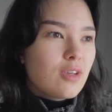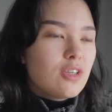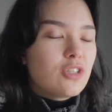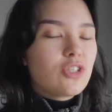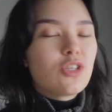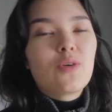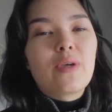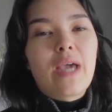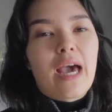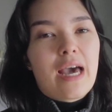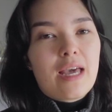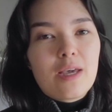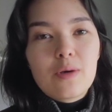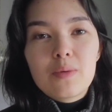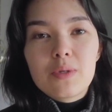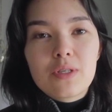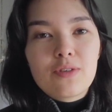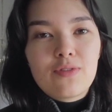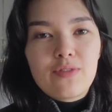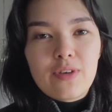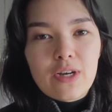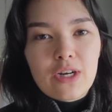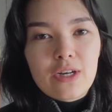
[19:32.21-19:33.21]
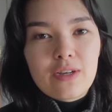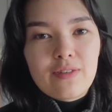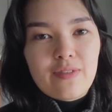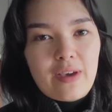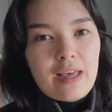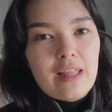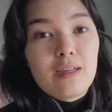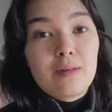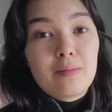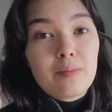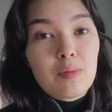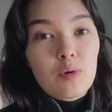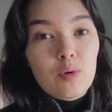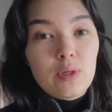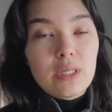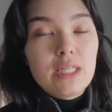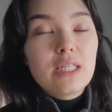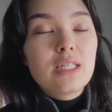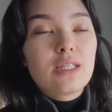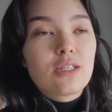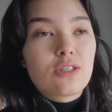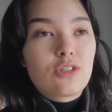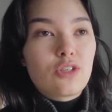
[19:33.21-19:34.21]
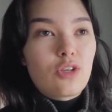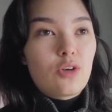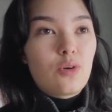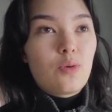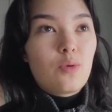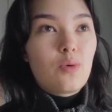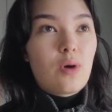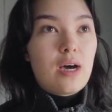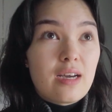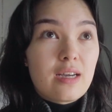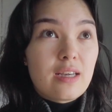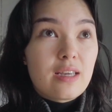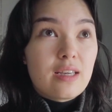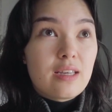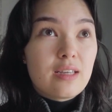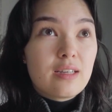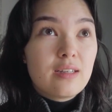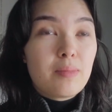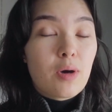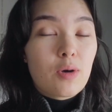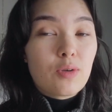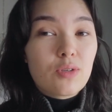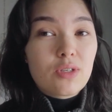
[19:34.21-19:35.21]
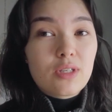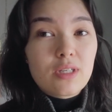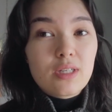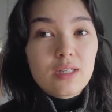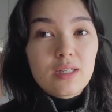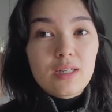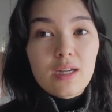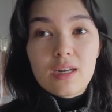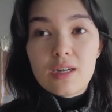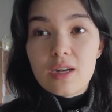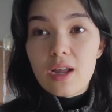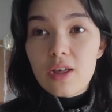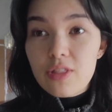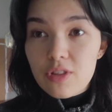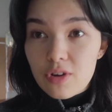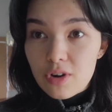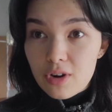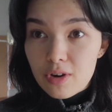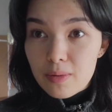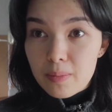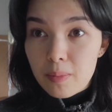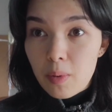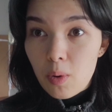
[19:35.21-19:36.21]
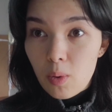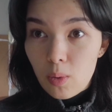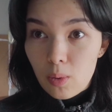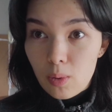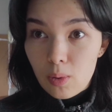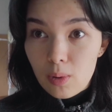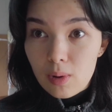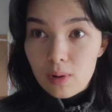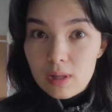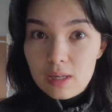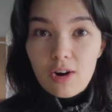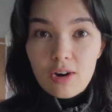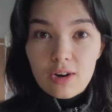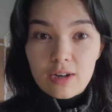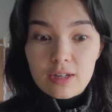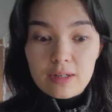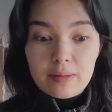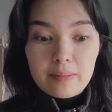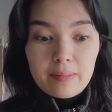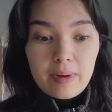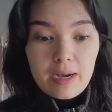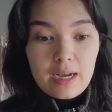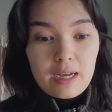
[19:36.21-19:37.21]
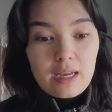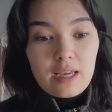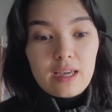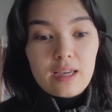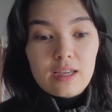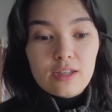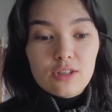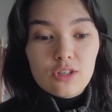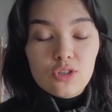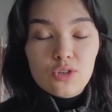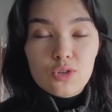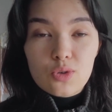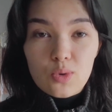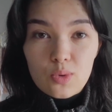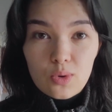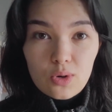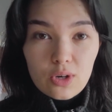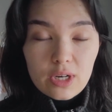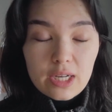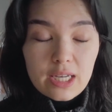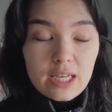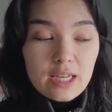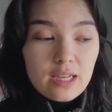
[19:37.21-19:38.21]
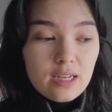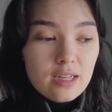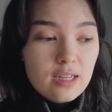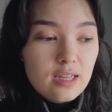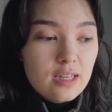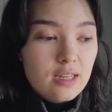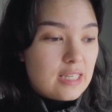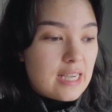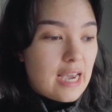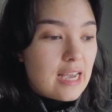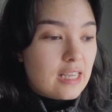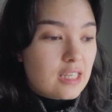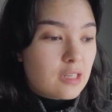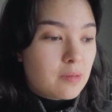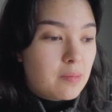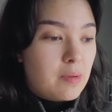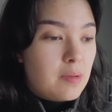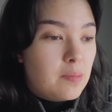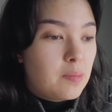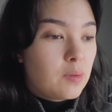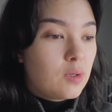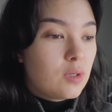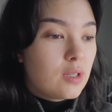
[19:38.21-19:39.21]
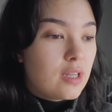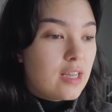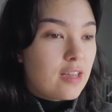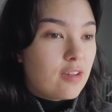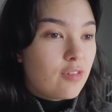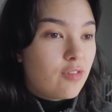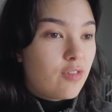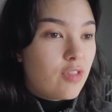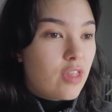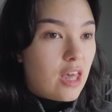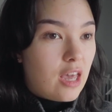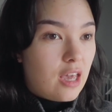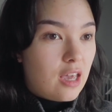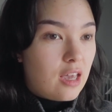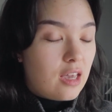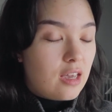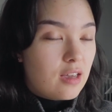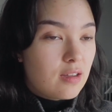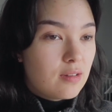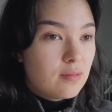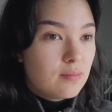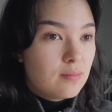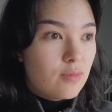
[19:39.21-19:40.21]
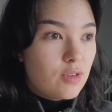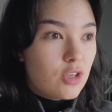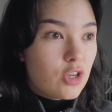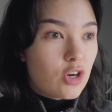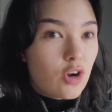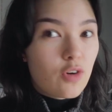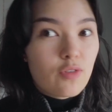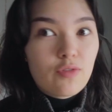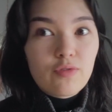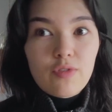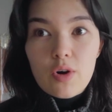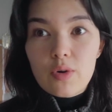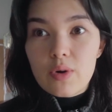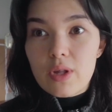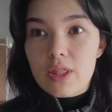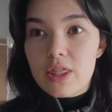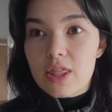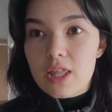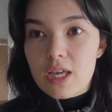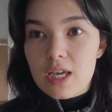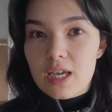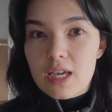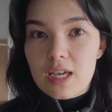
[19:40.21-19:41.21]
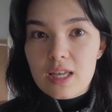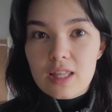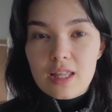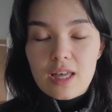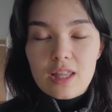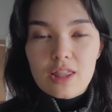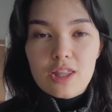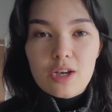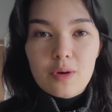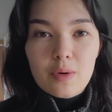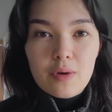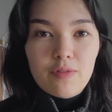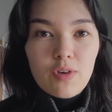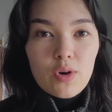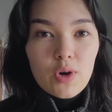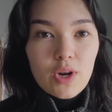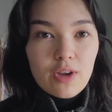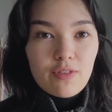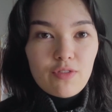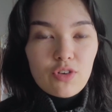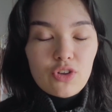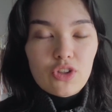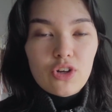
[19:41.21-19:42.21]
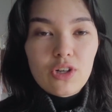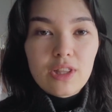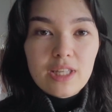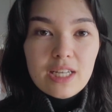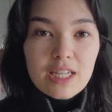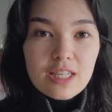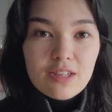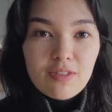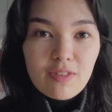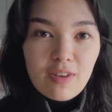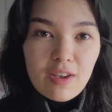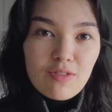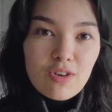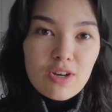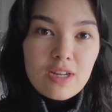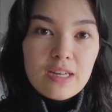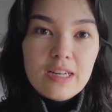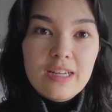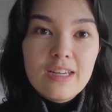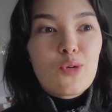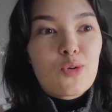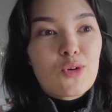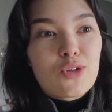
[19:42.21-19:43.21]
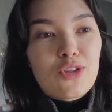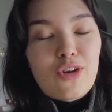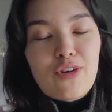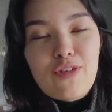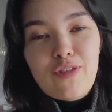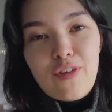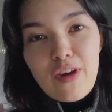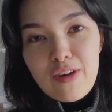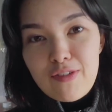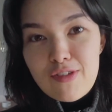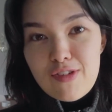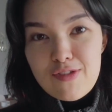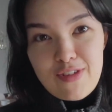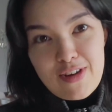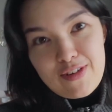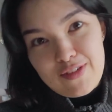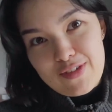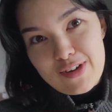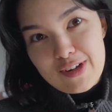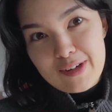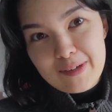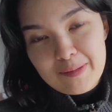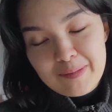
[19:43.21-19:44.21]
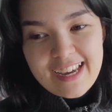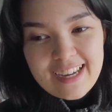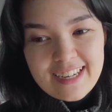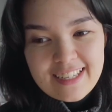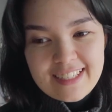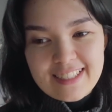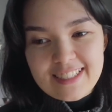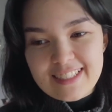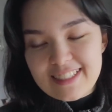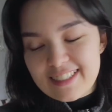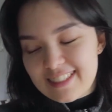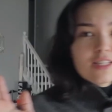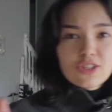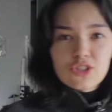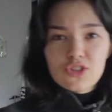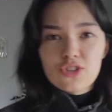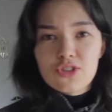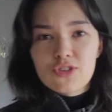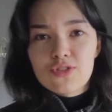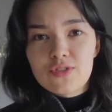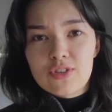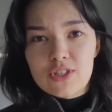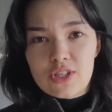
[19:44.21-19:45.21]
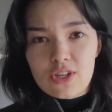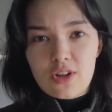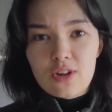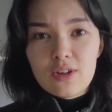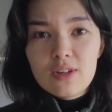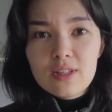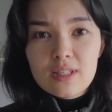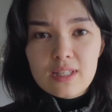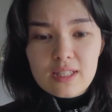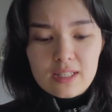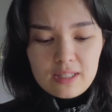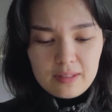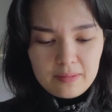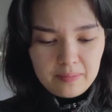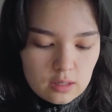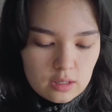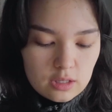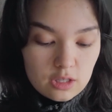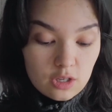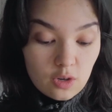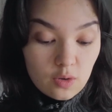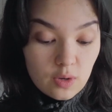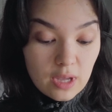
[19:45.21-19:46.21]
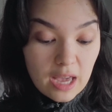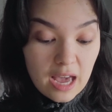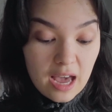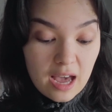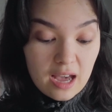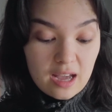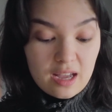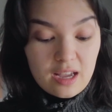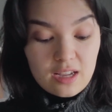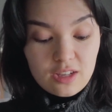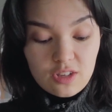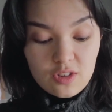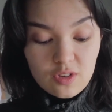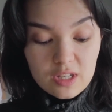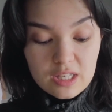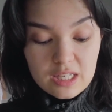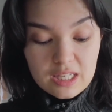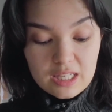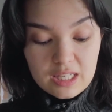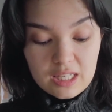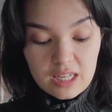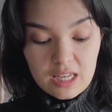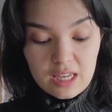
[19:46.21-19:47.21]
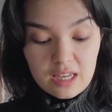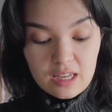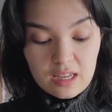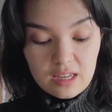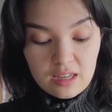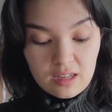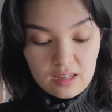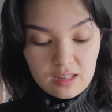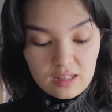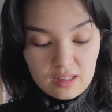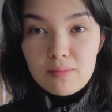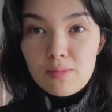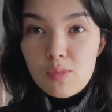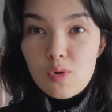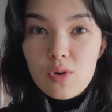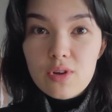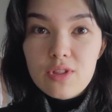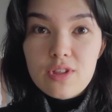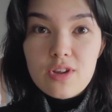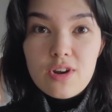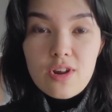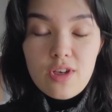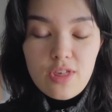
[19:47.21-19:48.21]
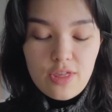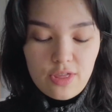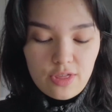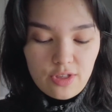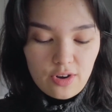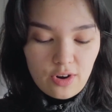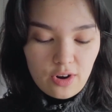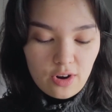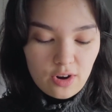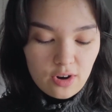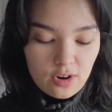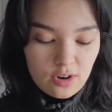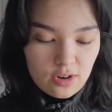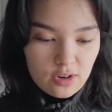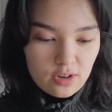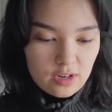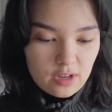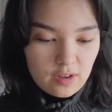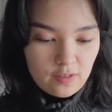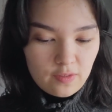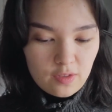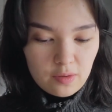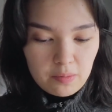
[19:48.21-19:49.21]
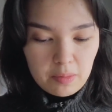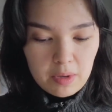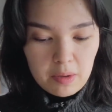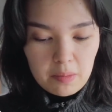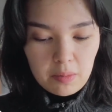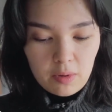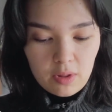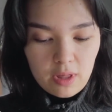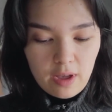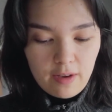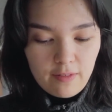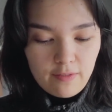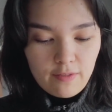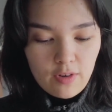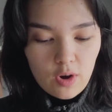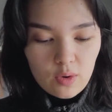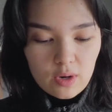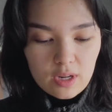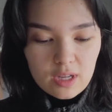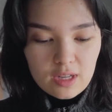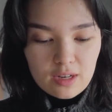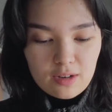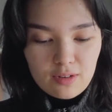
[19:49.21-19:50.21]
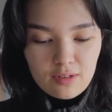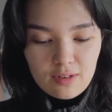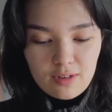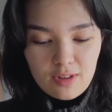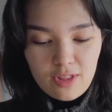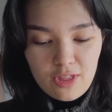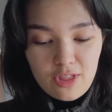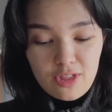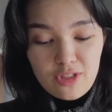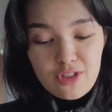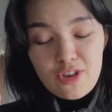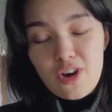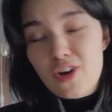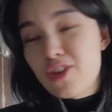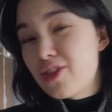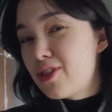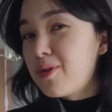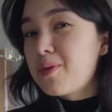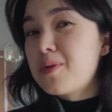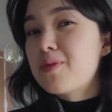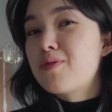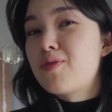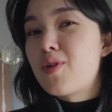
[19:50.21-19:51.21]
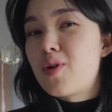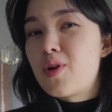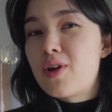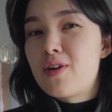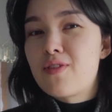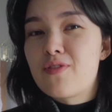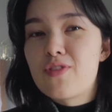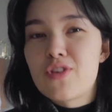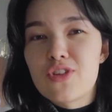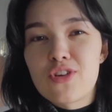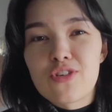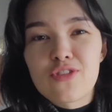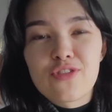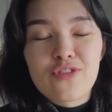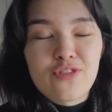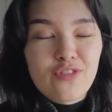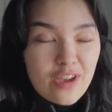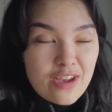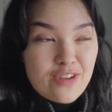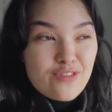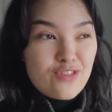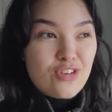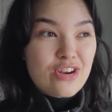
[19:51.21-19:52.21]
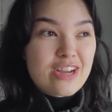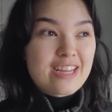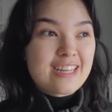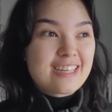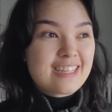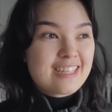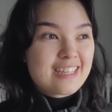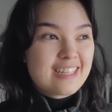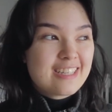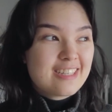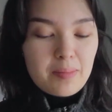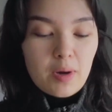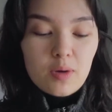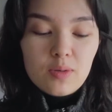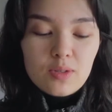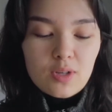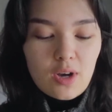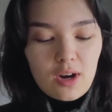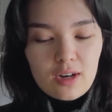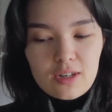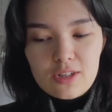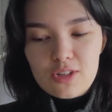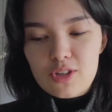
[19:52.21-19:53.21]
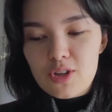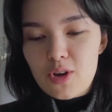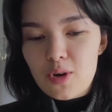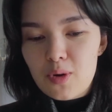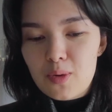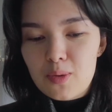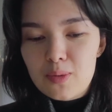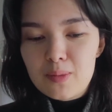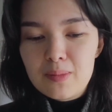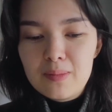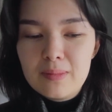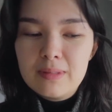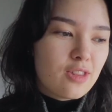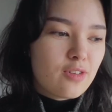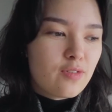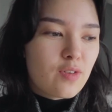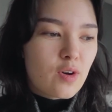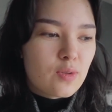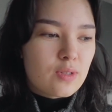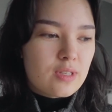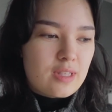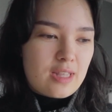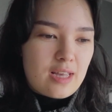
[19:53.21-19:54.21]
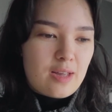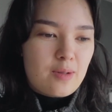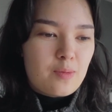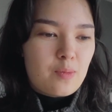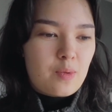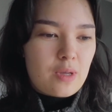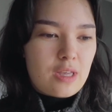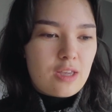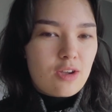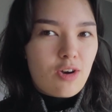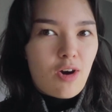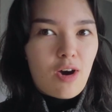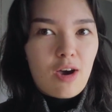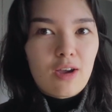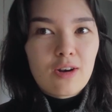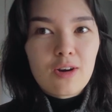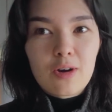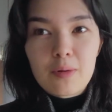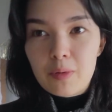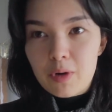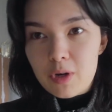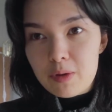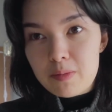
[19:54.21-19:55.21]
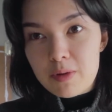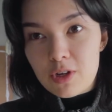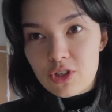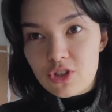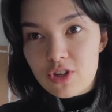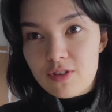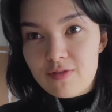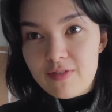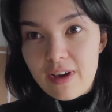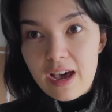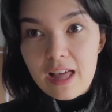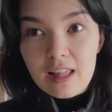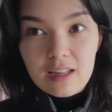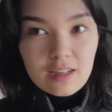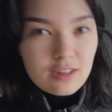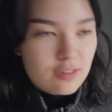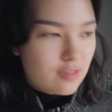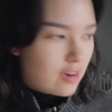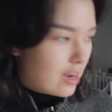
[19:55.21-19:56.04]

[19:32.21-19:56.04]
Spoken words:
So yeah, it was a very valid point. So I posted another poll on my story to ask people if they, voted thinking that they were voting for their least favorite or their favorite. And these are the results. So yeah, as you can see, more than a third of the people that voted thought they were voting for their favorite postcard. So the votes that we got are pretty much invalid,